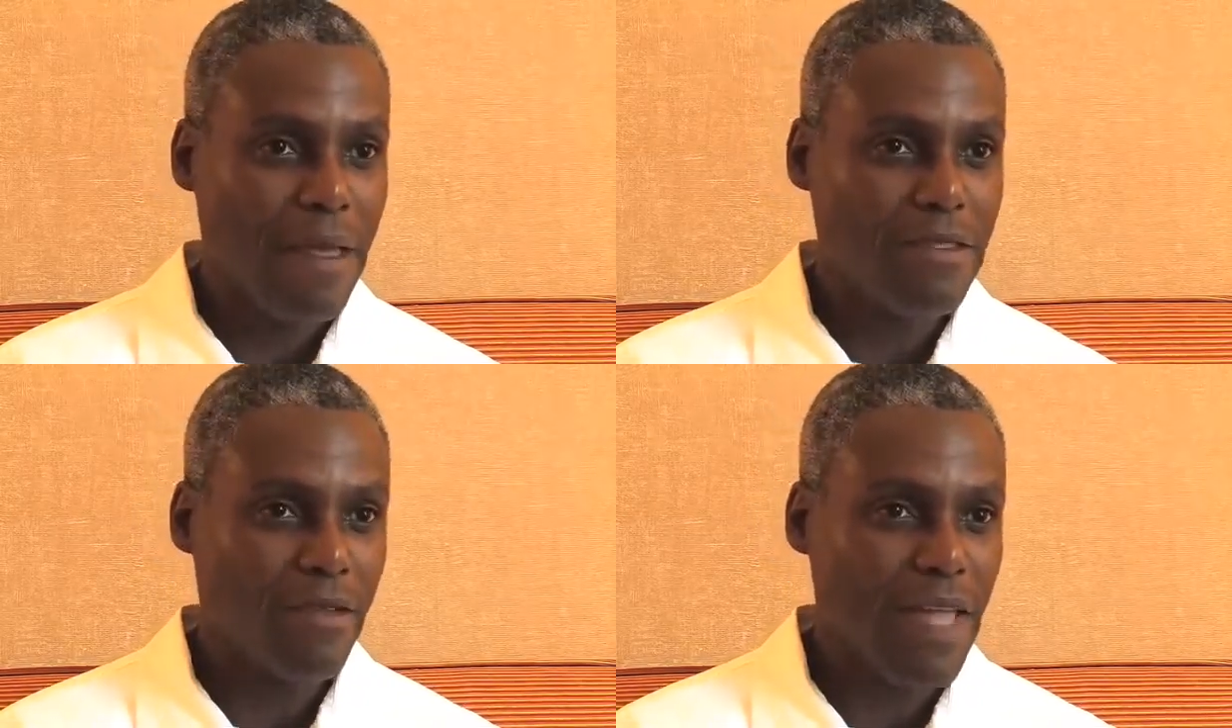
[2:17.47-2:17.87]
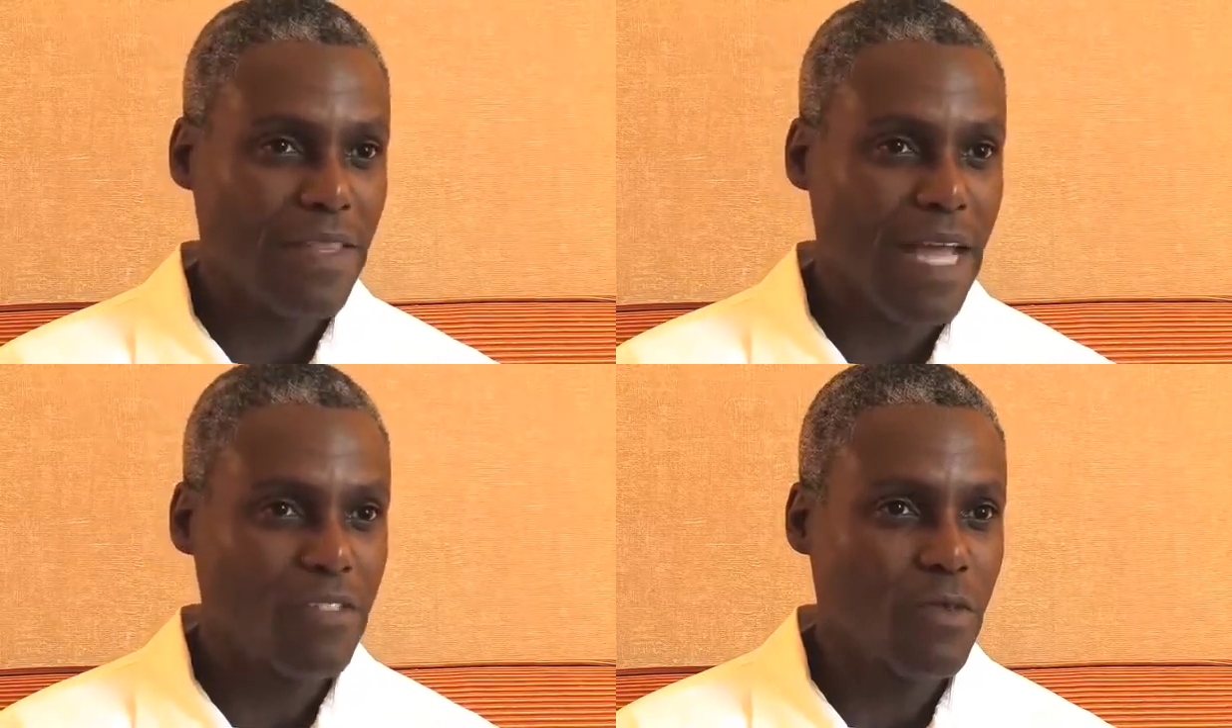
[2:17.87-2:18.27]
So
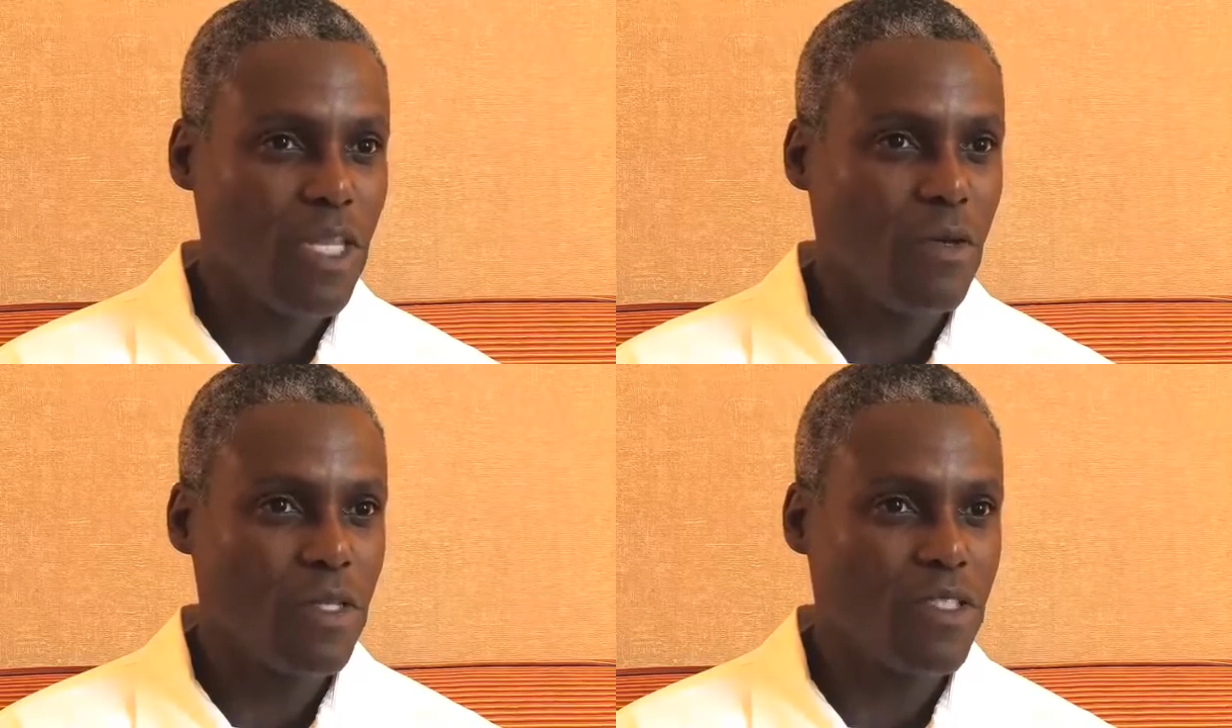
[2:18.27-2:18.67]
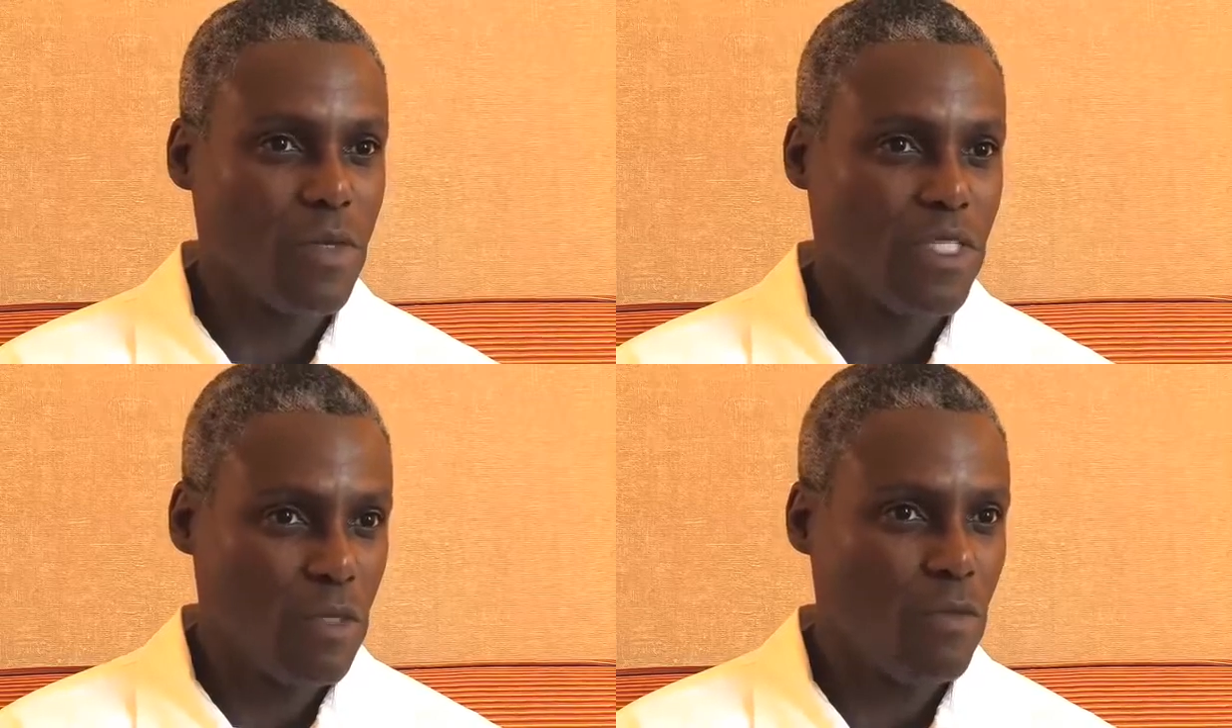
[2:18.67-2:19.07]
that's really what
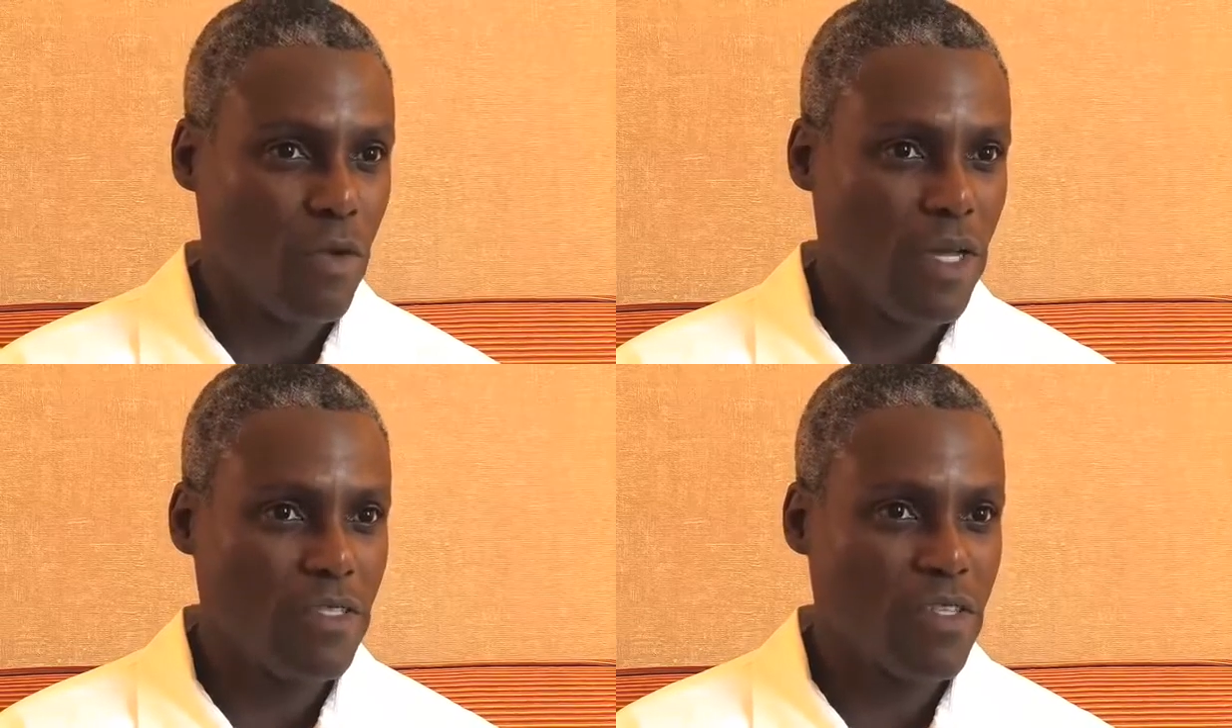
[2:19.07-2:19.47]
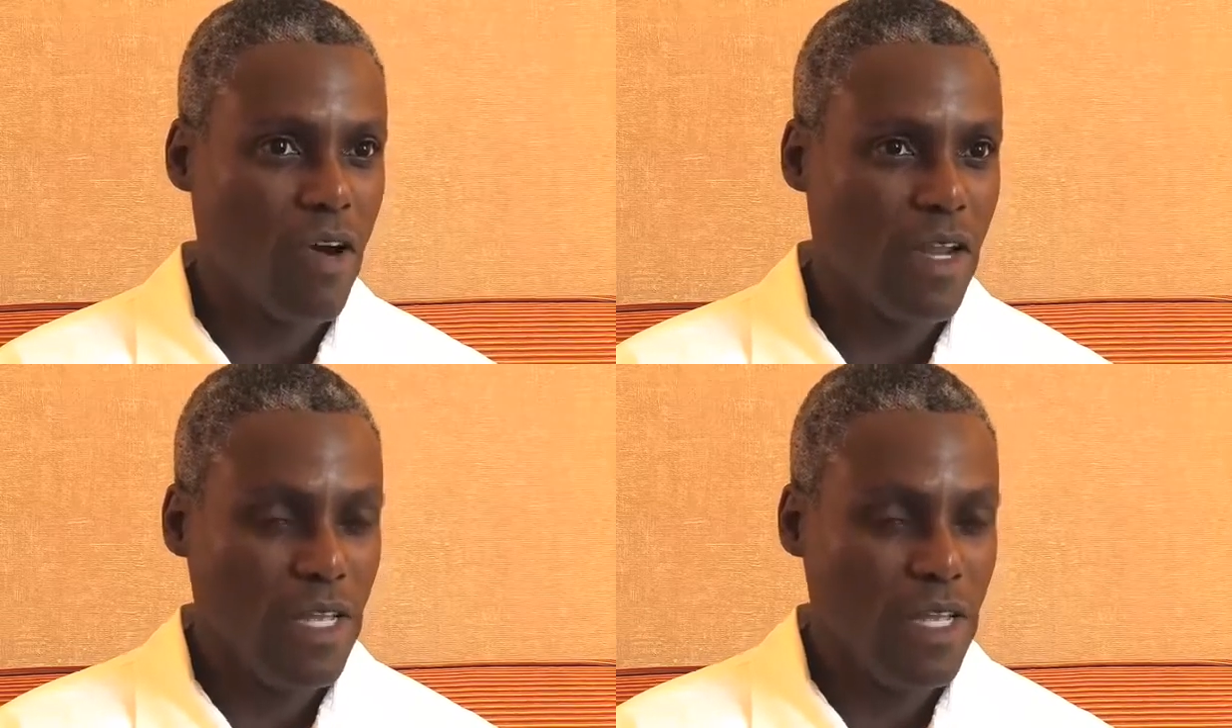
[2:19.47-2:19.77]
Sri Chinmoy has taught.